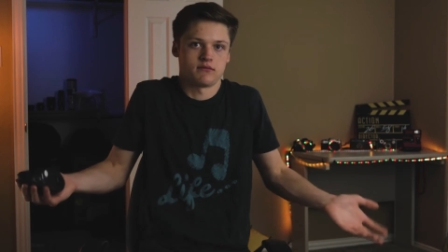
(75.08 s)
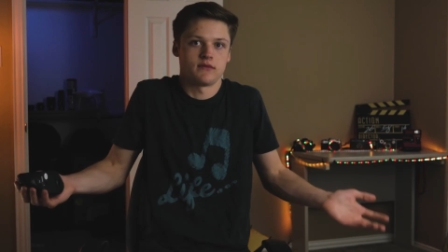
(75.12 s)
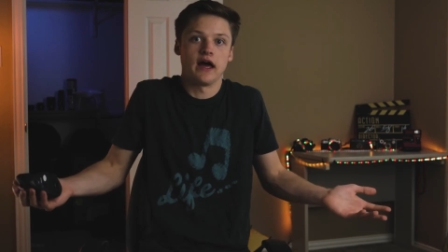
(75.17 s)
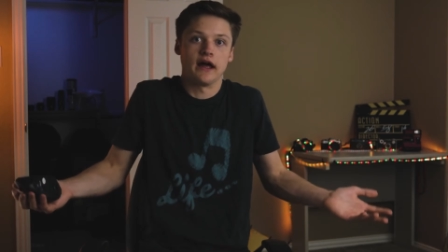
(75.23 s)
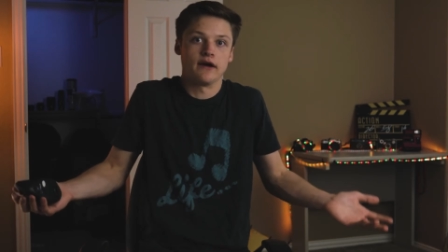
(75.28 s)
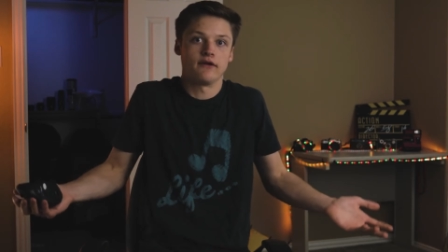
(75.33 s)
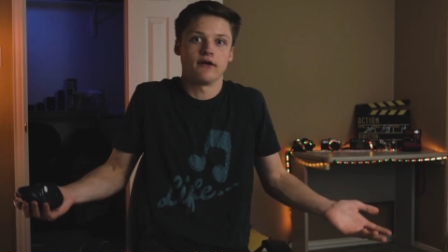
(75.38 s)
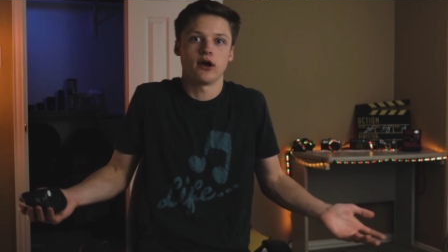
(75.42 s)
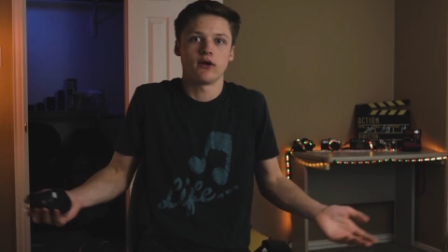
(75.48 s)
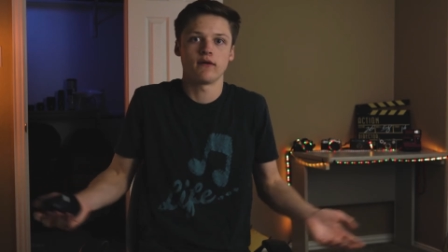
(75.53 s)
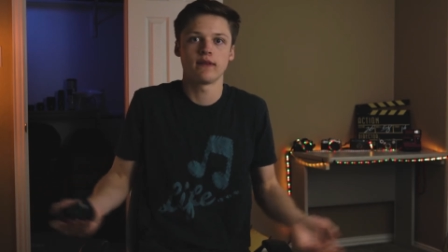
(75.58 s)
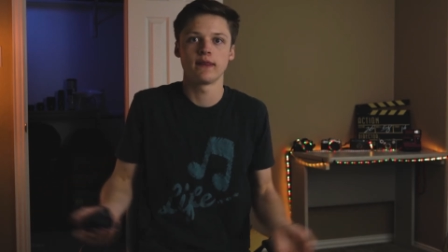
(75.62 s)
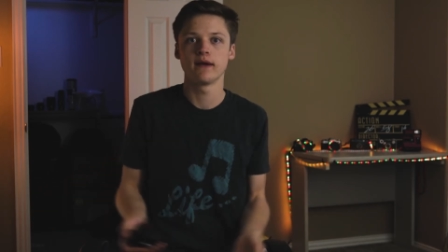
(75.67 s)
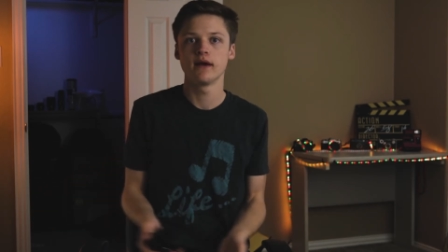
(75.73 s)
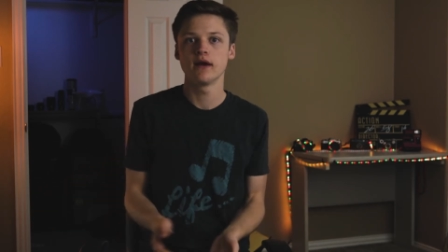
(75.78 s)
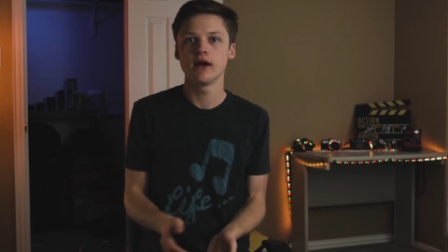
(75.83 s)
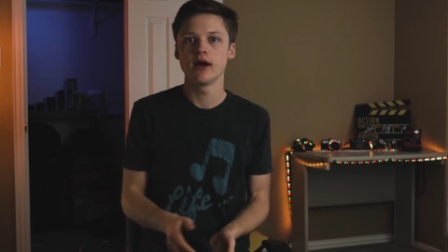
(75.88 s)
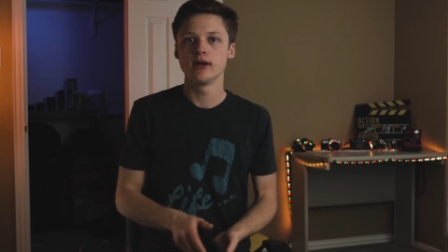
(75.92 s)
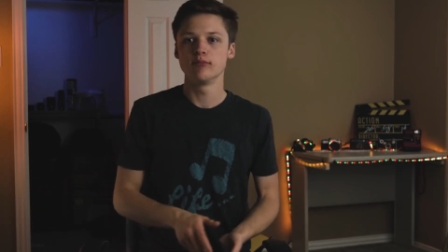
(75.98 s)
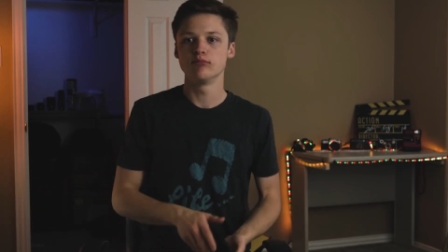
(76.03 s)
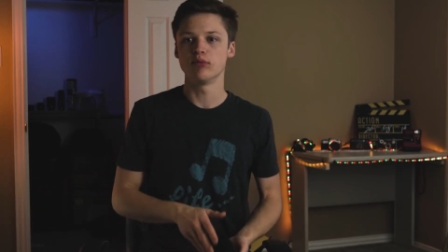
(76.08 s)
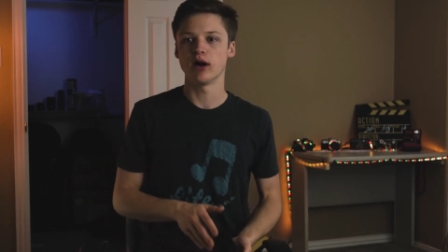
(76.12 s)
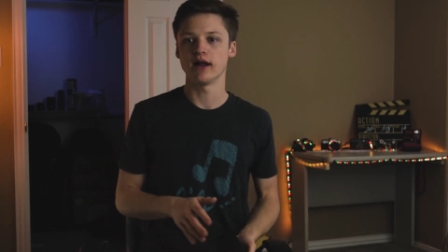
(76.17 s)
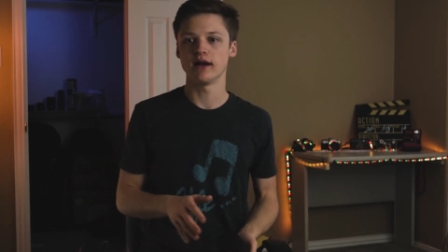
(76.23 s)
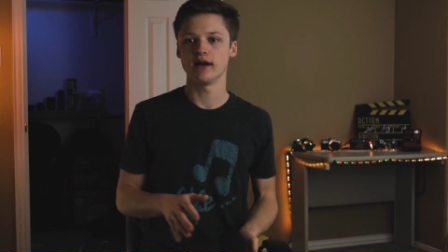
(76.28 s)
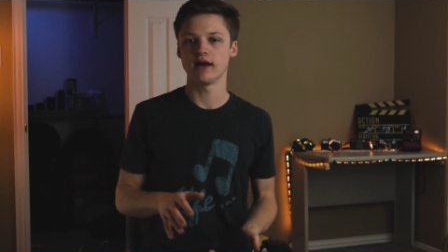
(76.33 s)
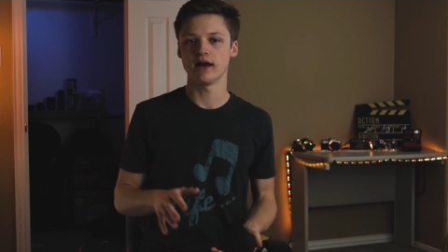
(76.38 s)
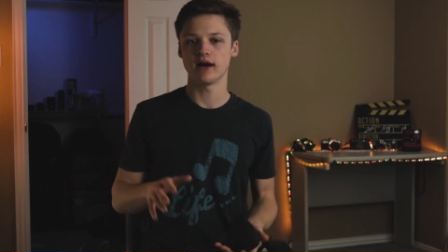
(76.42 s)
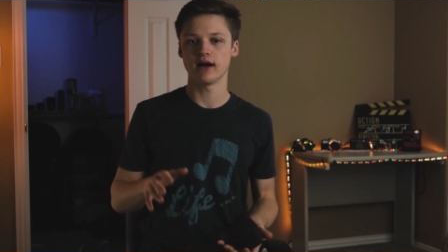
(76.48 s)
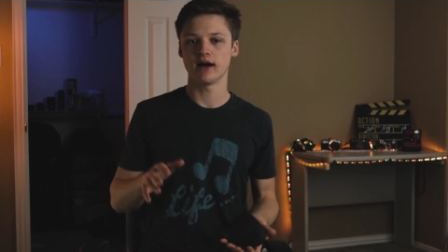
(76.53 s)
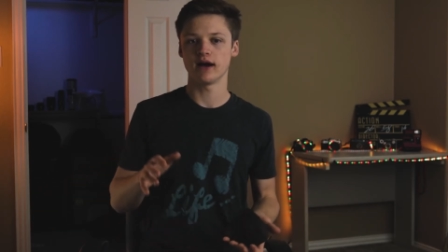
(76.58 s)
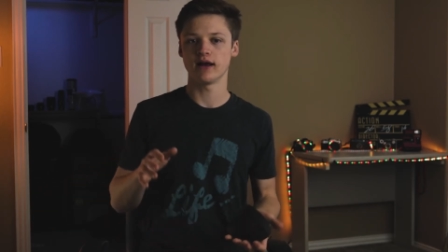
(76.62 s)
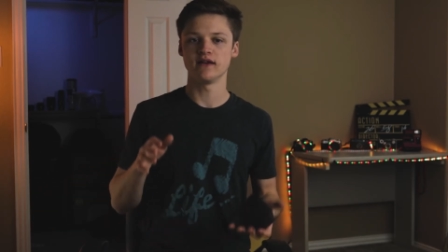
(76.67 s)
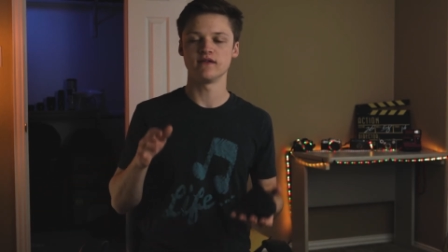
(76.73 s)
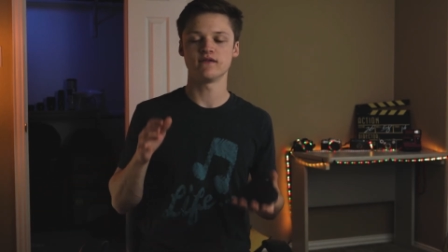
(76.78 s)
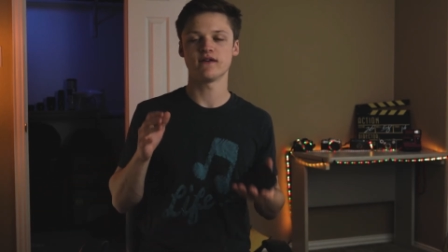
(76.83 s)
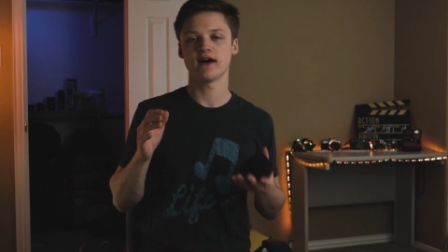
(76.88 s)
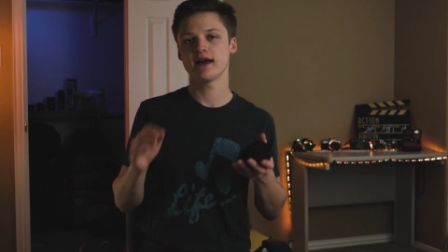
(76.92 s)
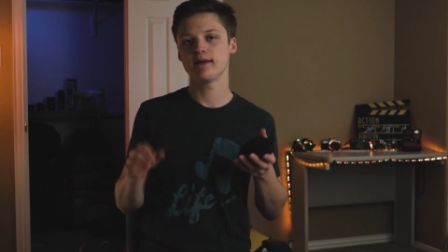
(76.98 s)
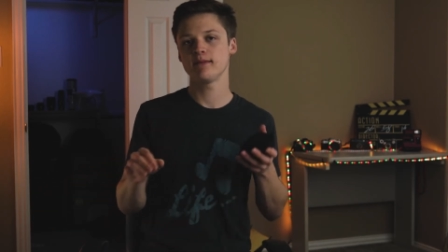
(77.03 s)
I don't know. But
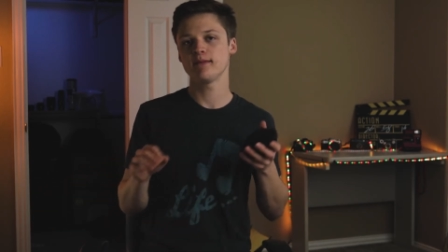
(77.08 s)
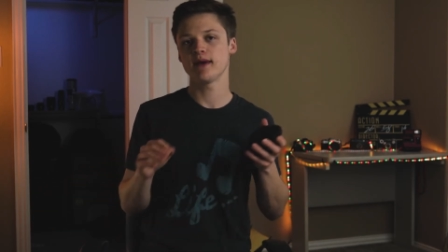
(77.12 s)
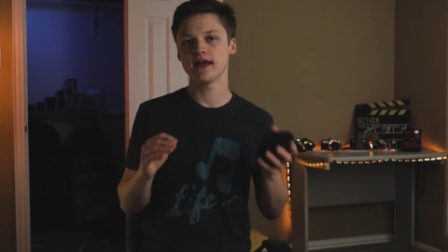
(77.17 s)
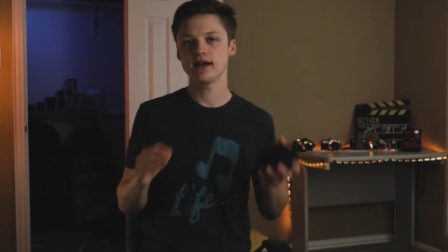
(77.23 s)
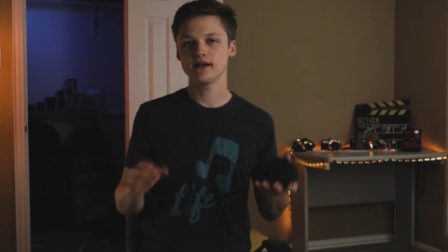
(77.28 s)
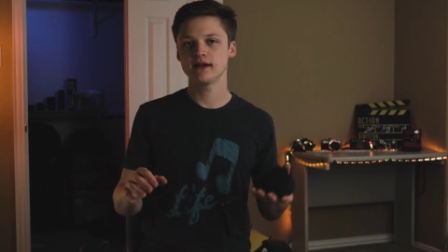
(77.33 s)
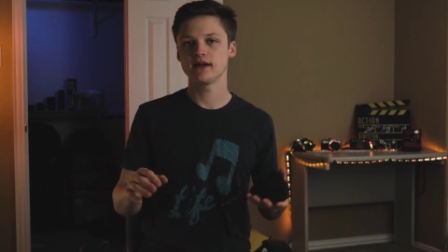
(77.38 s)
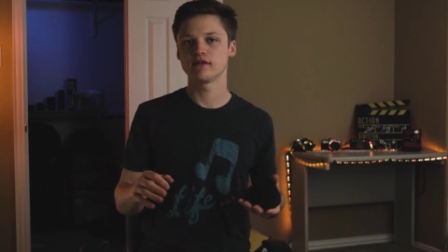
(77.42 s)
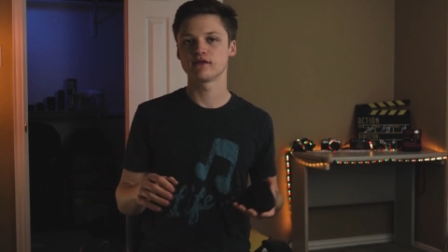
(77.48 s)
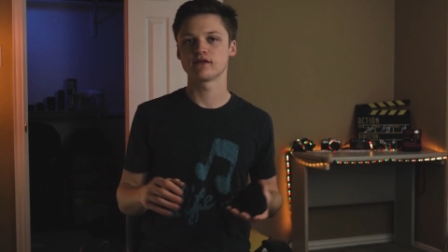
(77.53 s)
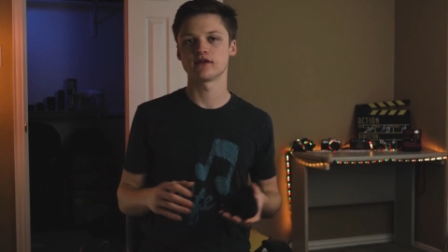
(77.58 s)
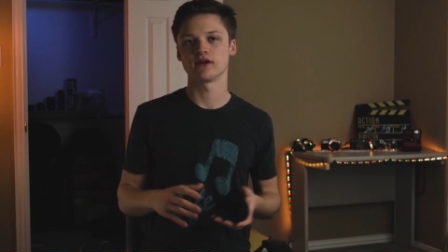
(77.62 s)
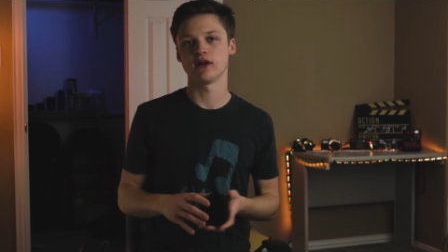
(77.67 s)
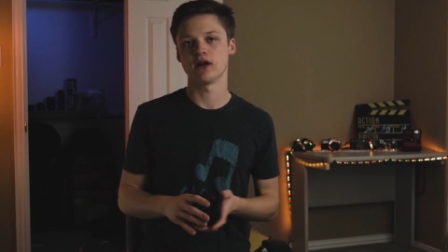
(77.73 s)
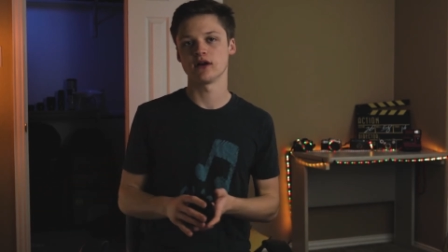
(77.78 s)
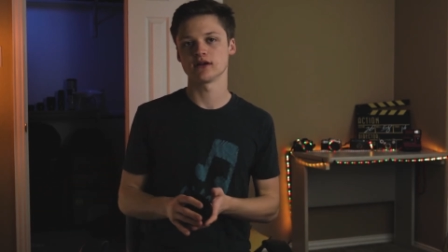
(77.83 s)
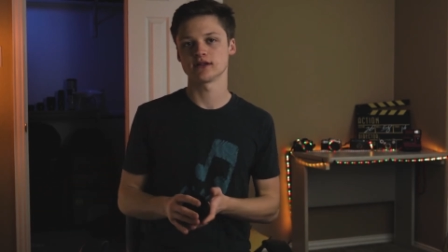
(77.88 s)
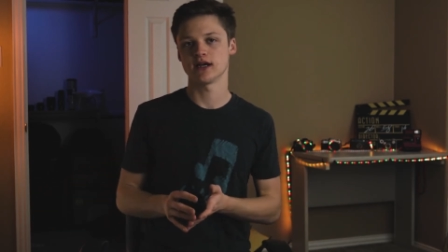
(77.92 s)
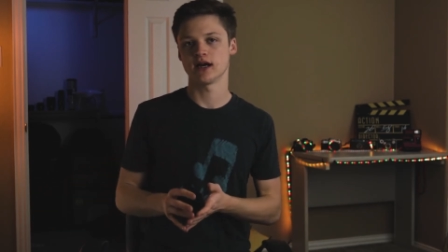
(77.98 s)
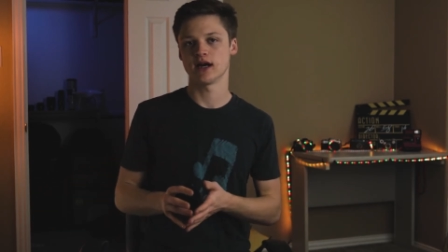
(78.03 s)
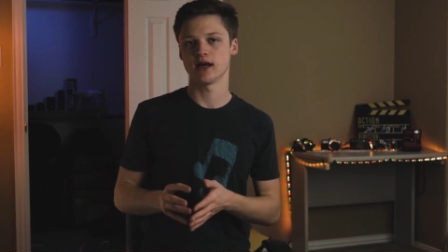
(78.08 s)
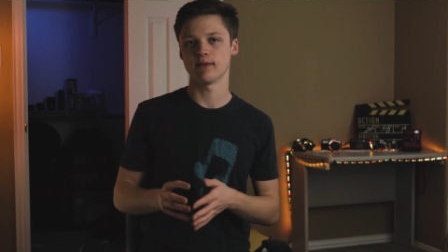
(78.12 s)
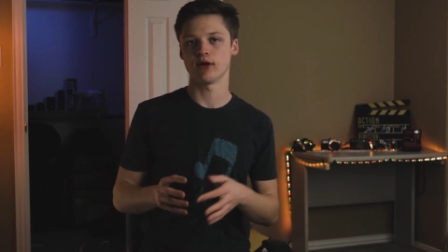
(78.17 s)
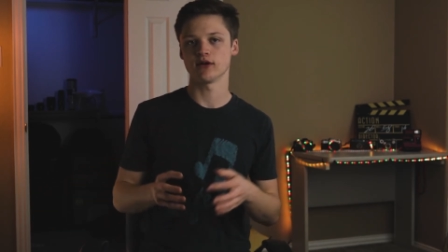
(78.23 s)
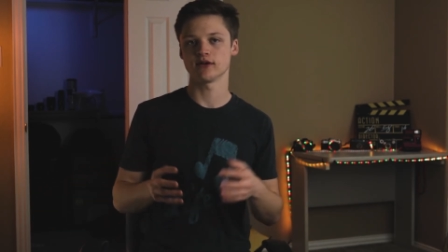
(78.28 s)
if I'm editing for a long time,